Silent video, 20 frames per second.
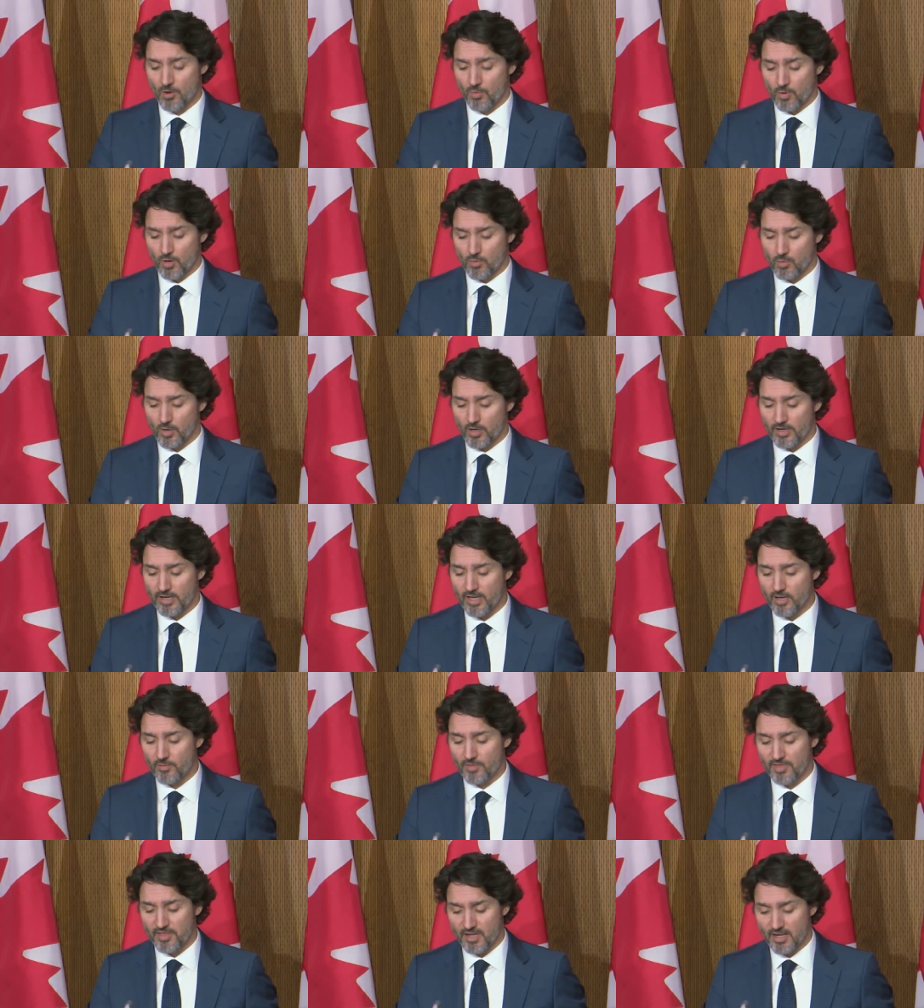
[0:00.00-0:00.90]
We're
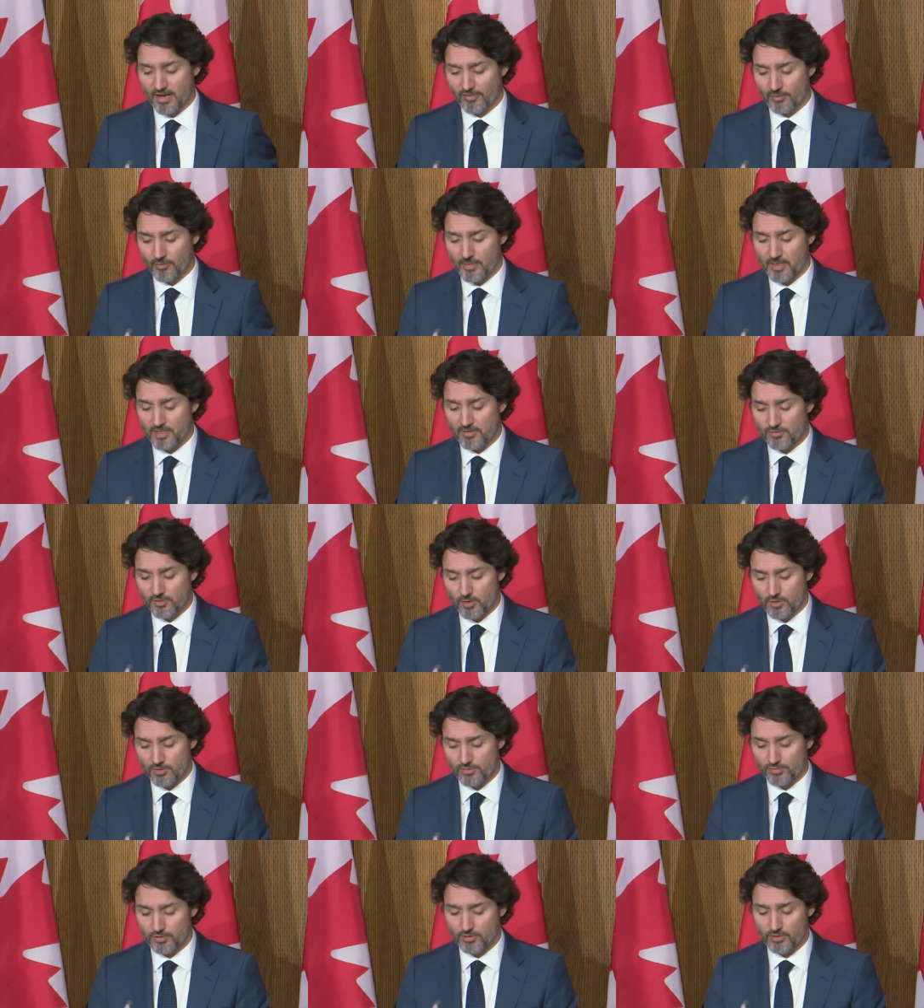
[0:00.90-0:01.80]
working with the government of
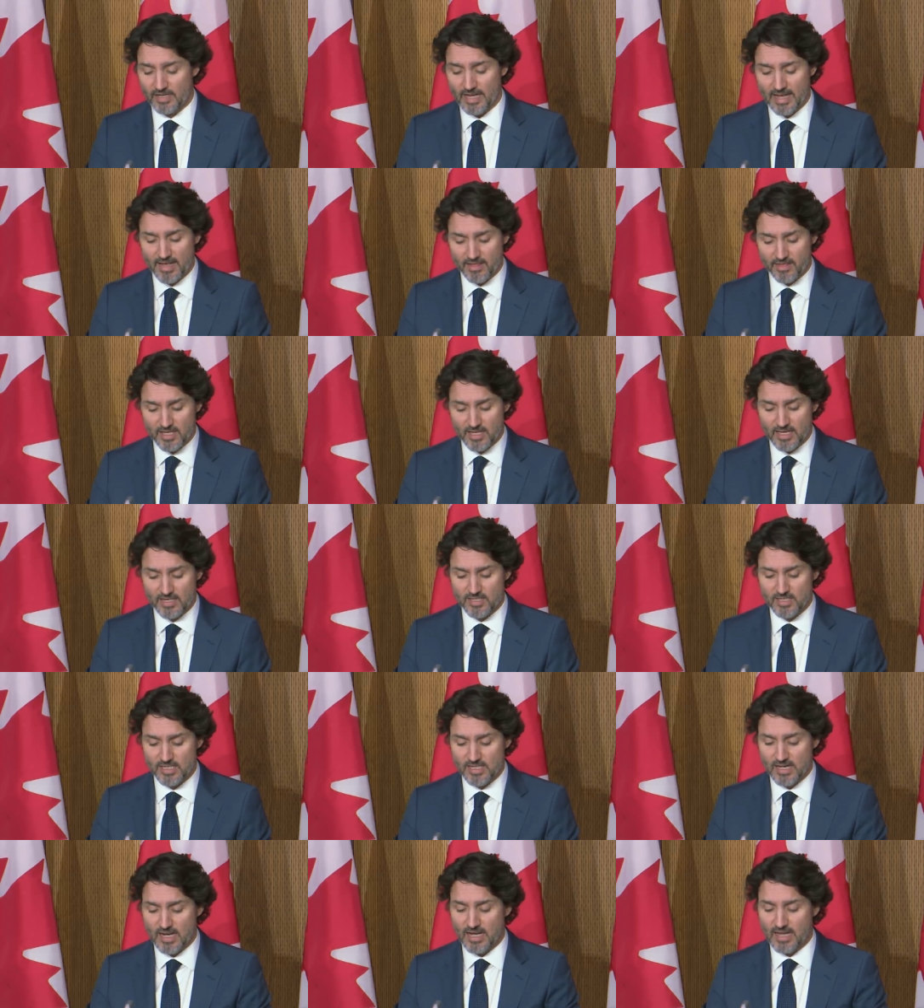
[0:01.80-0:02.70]
Nunavut and the N
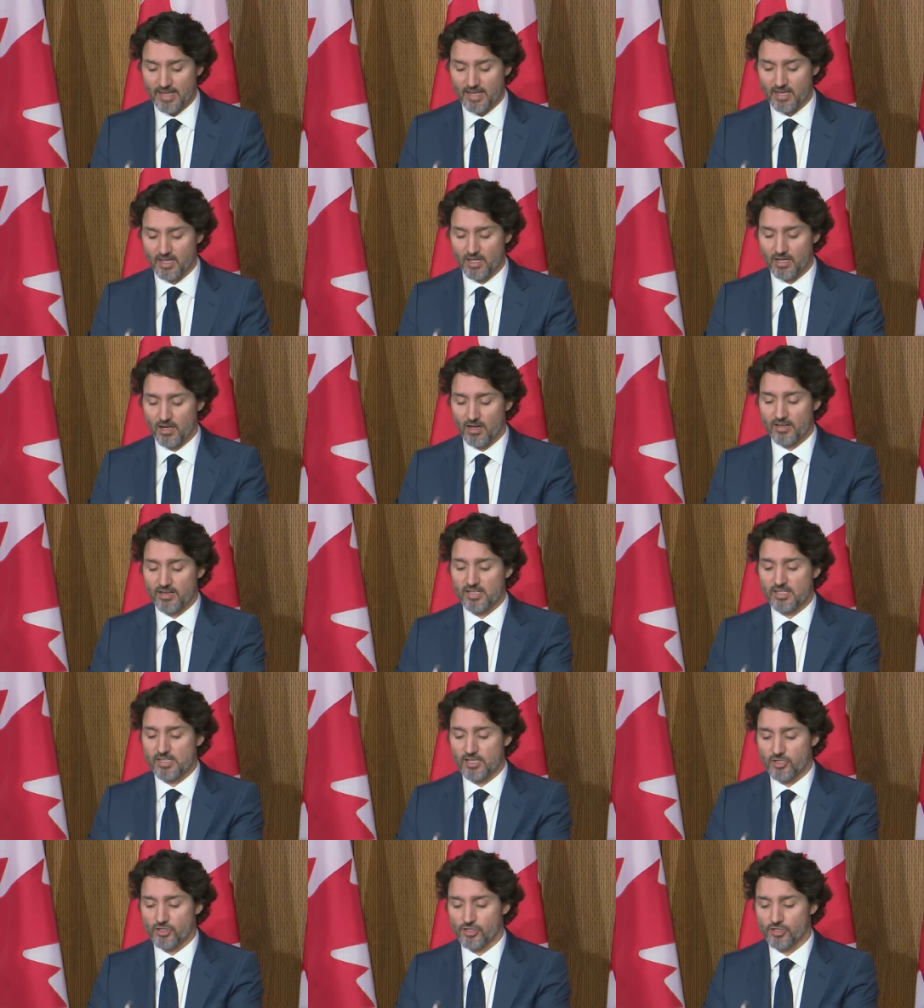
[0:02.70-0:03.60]
T I on
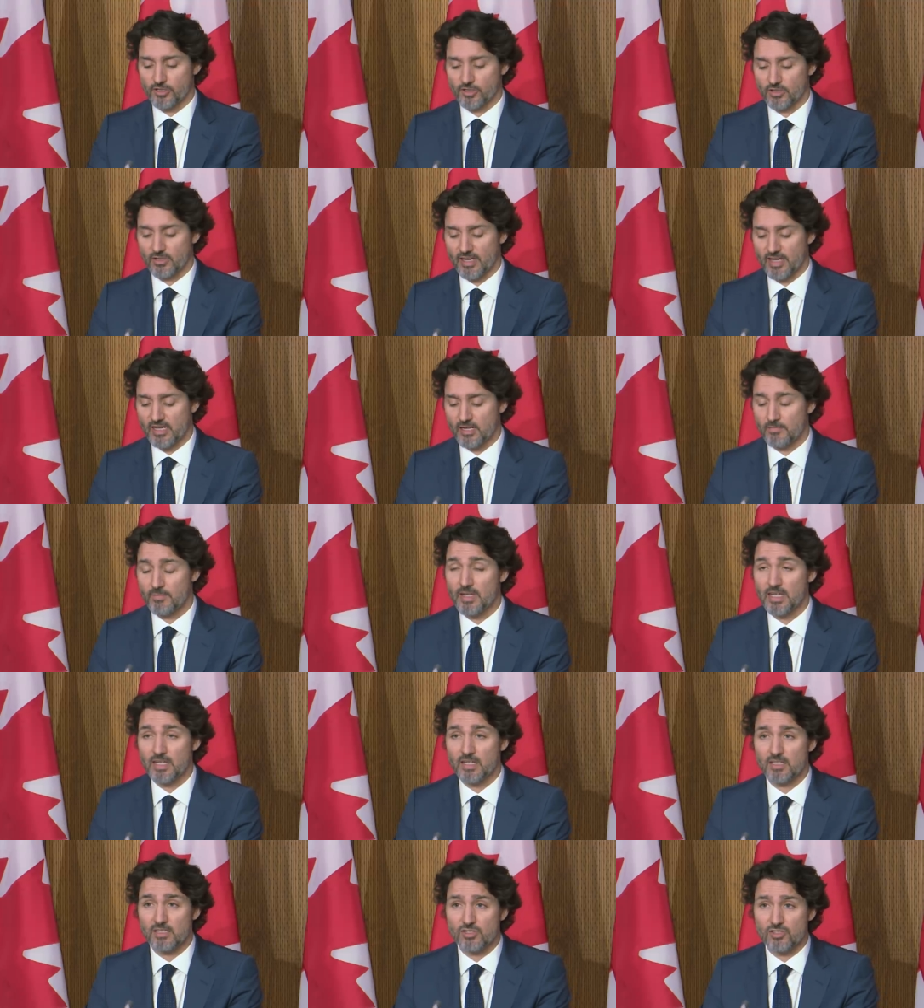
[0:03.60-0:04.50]
additional and
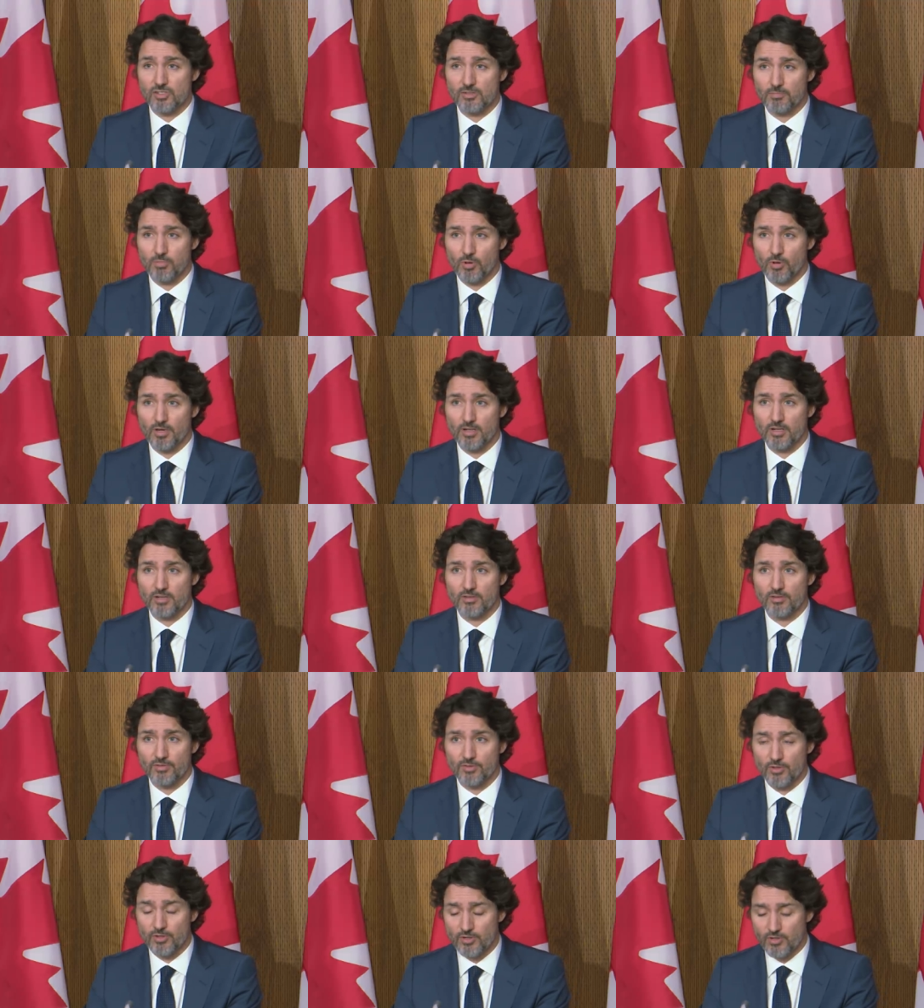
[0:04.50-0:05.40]
immediate support
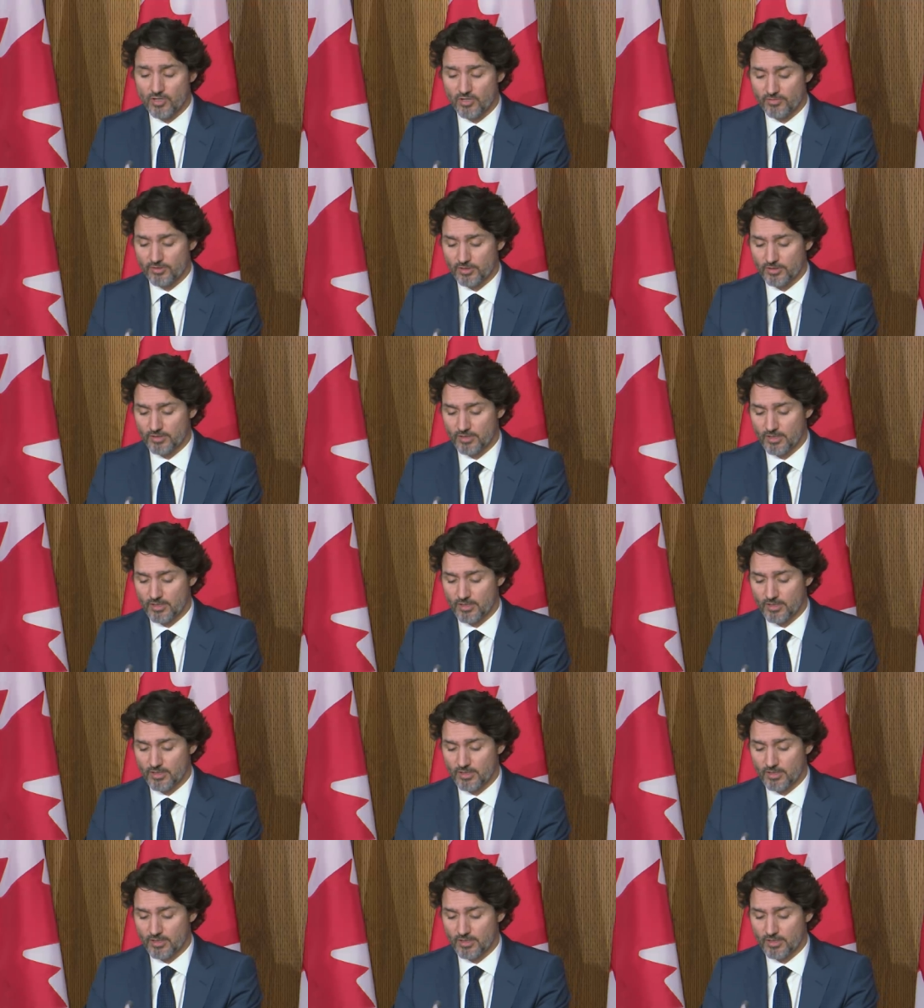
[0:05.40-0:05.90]
for Nunavut.